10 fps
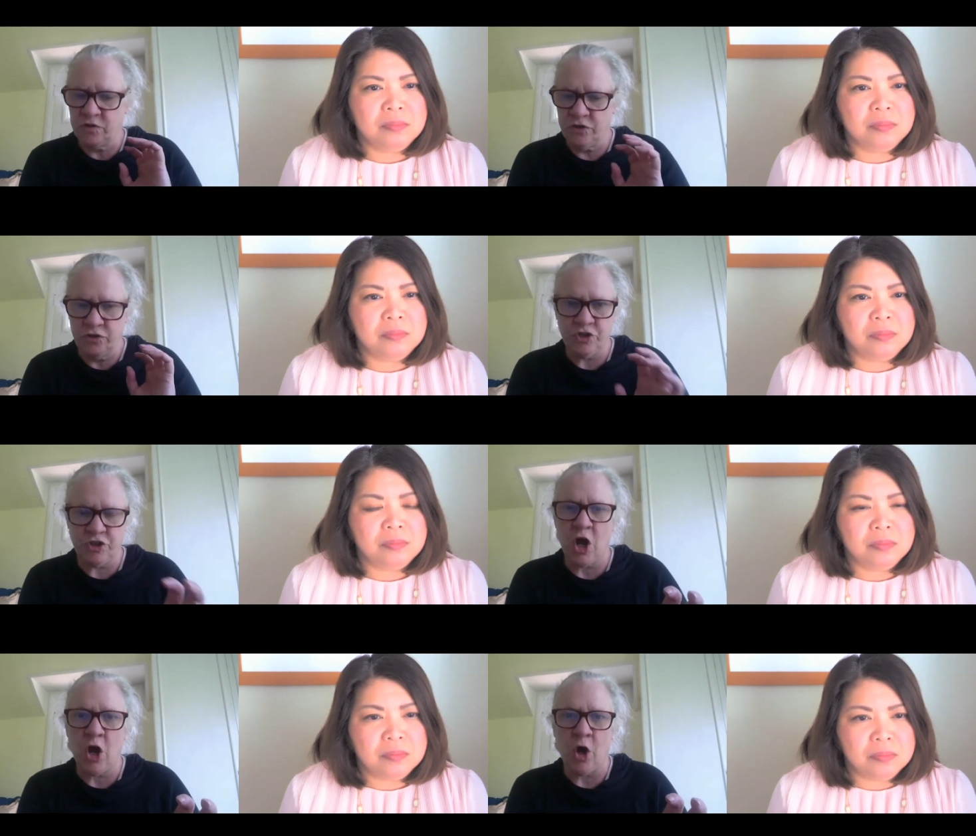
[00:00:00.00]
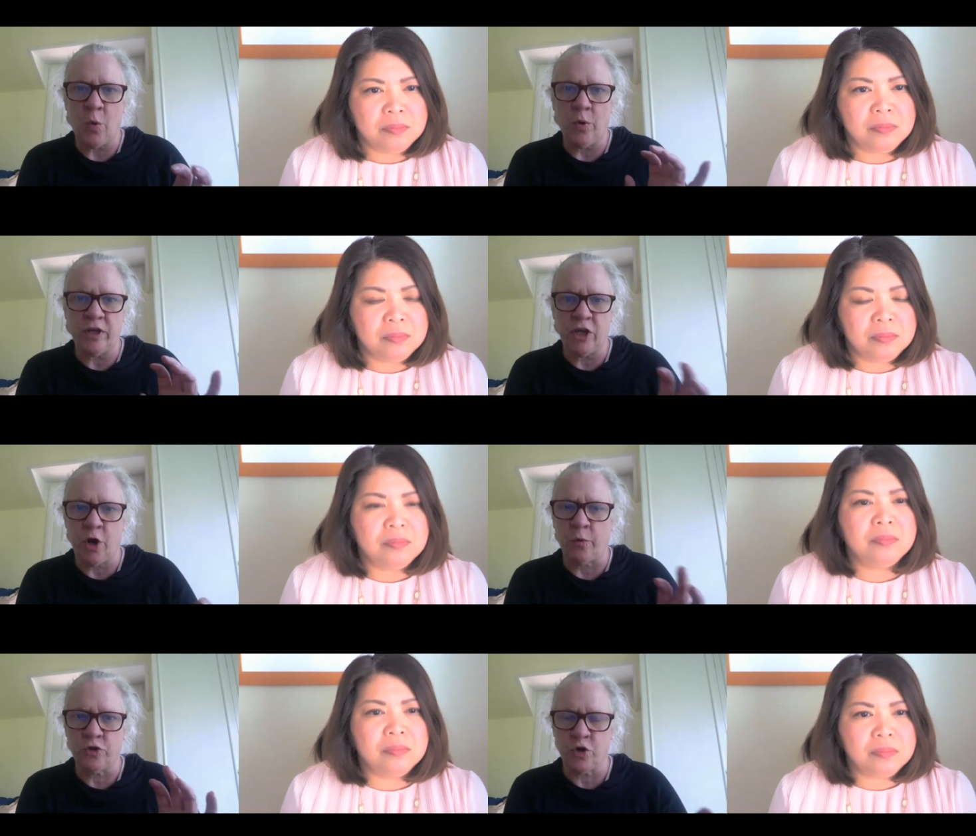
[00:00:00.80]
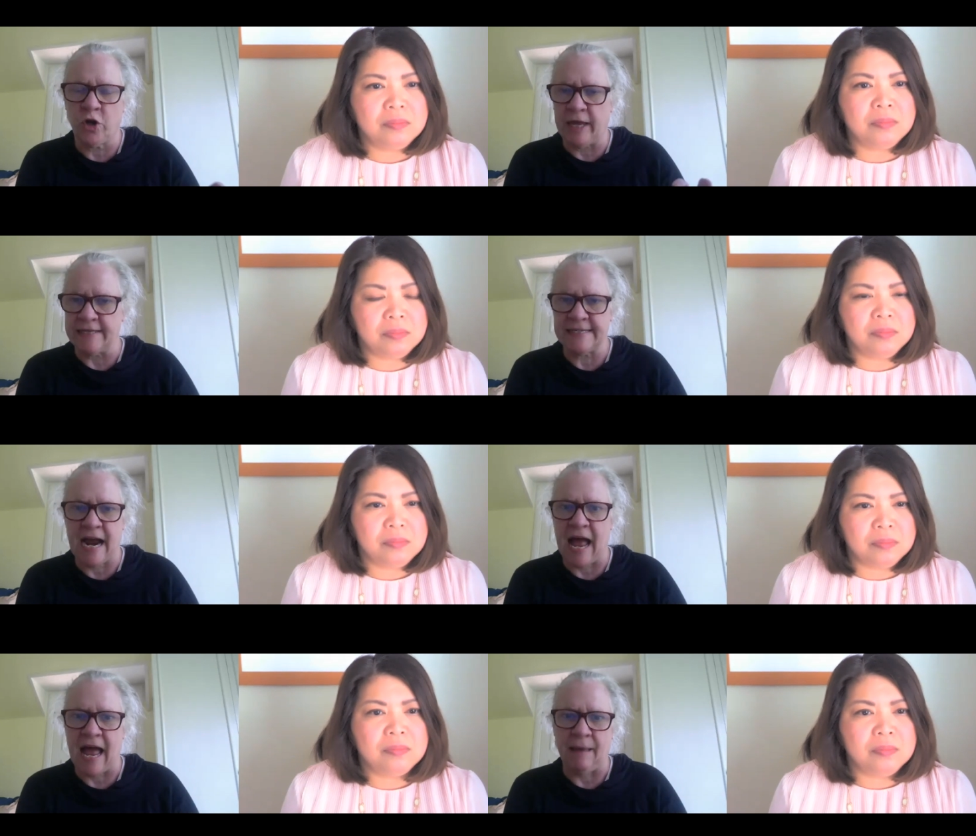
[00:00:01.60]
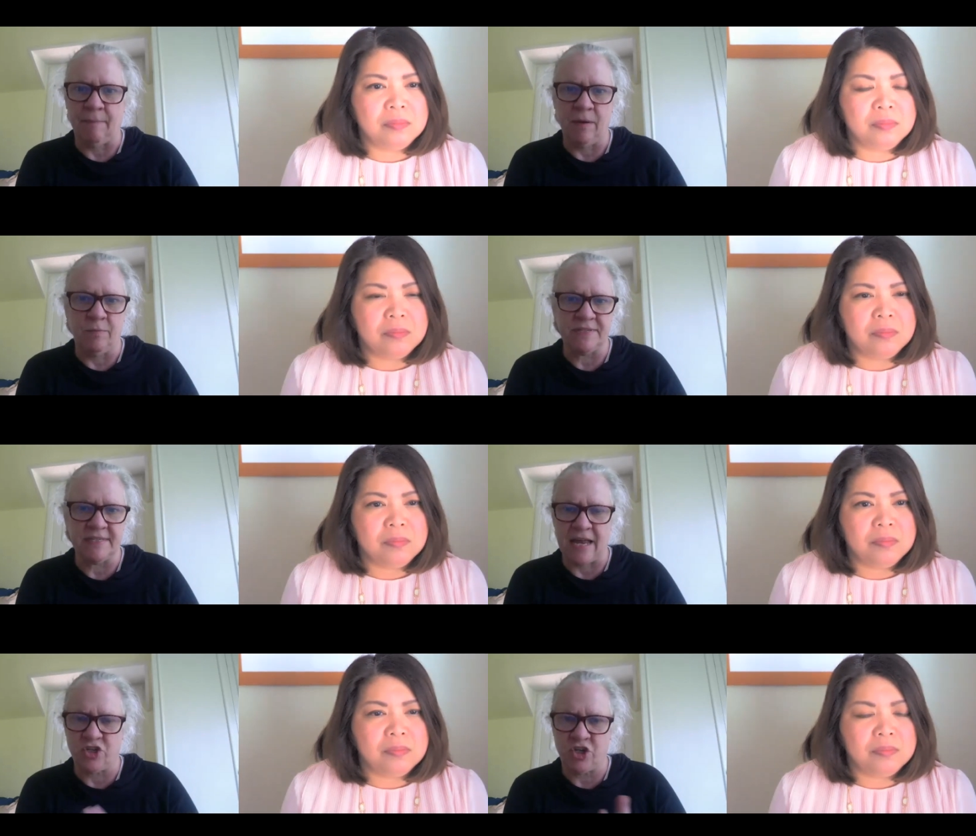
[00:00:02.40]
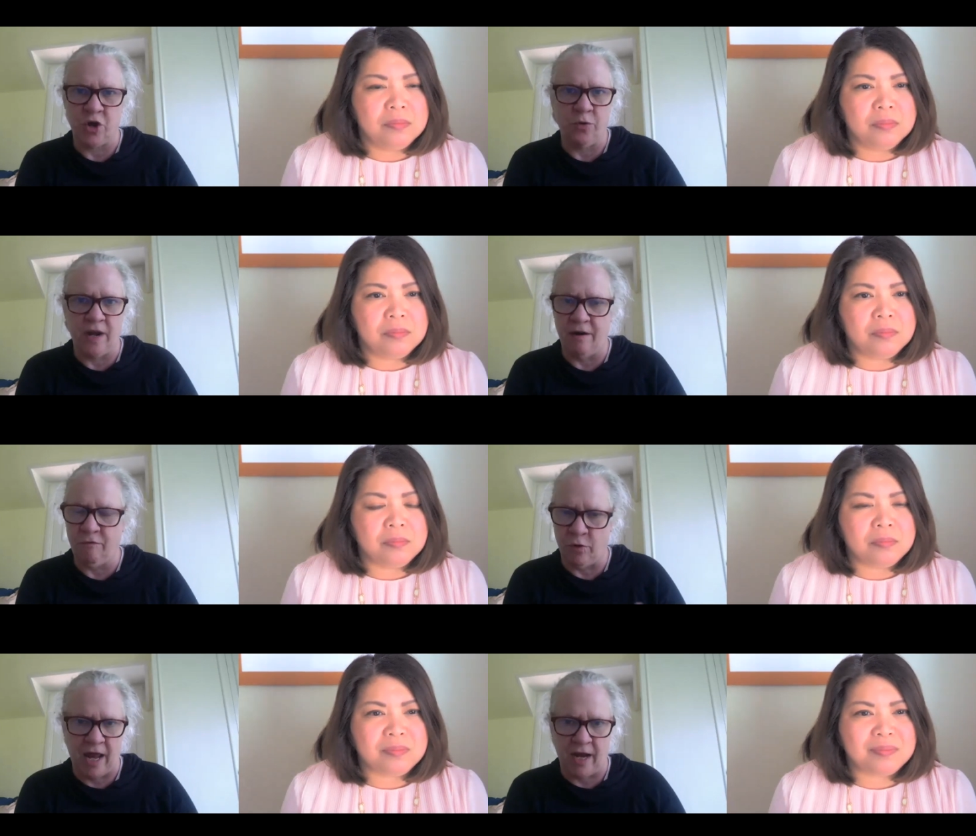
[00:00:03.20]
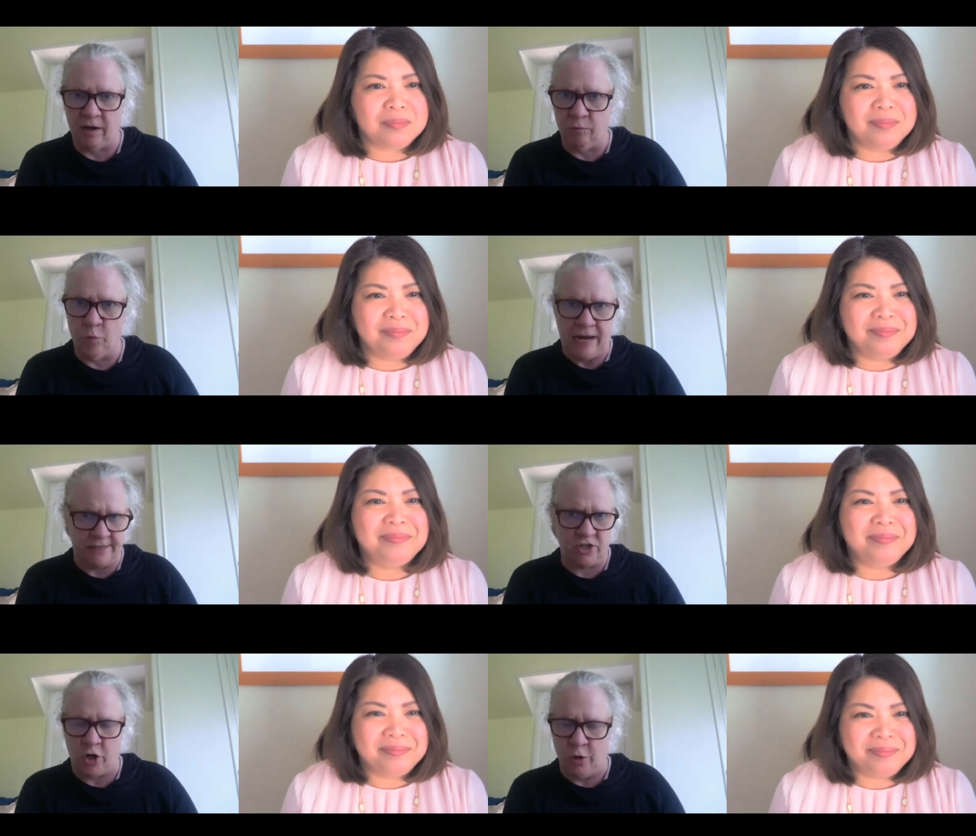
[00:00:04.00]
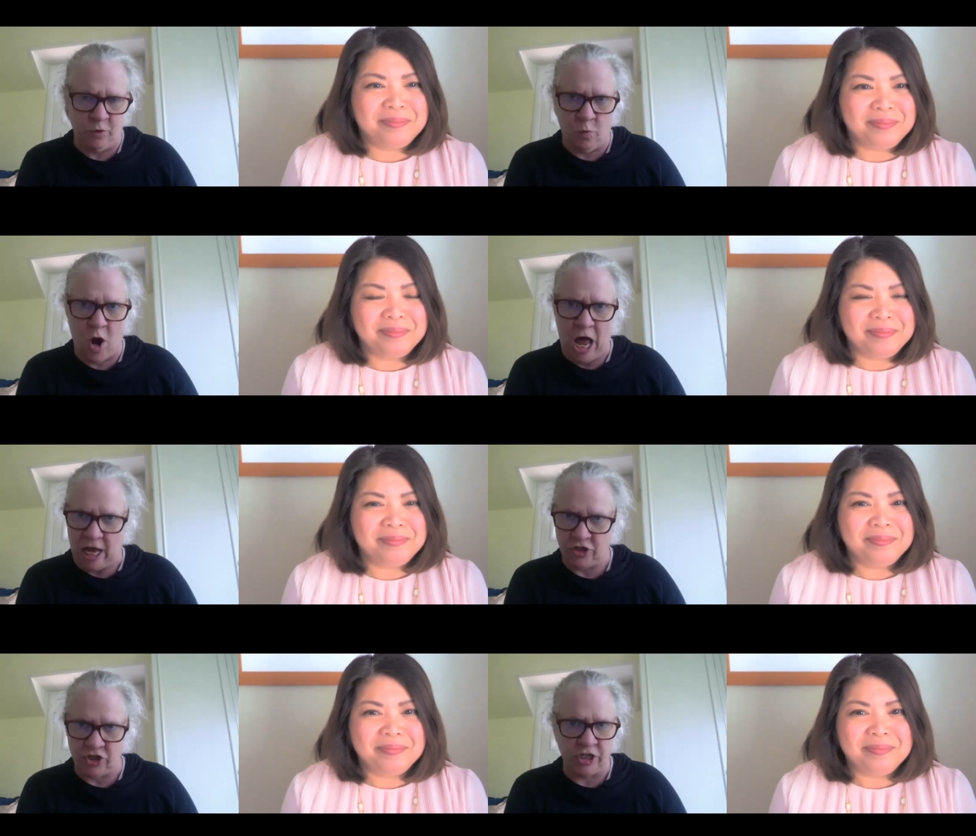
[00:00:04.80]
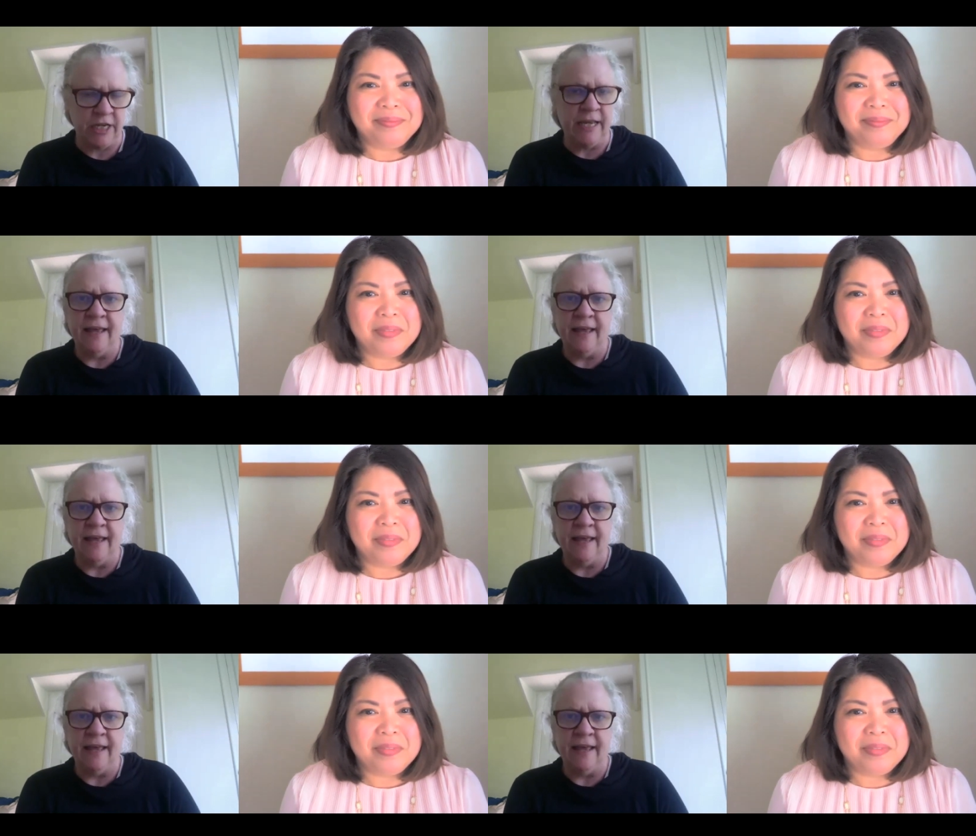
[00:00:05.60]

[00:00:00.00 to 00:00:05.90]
Speaker 1: show, you know, during its time. It was that show that everyone kind of raced home to watch.